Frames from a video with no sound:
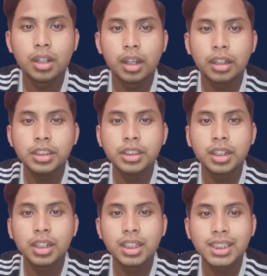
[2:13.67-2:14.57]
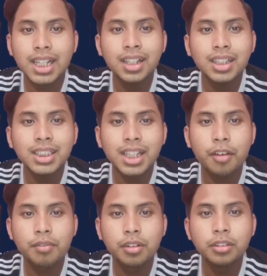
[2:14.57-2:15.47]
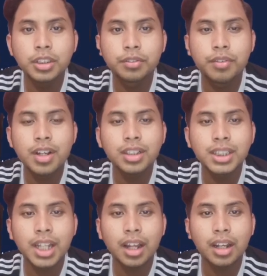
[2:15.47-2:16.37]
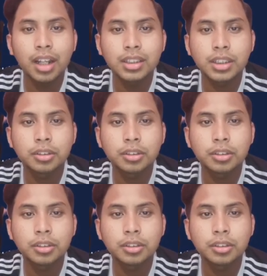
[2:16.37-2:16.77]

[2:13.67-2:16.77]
Additionally, scientists have used various techniques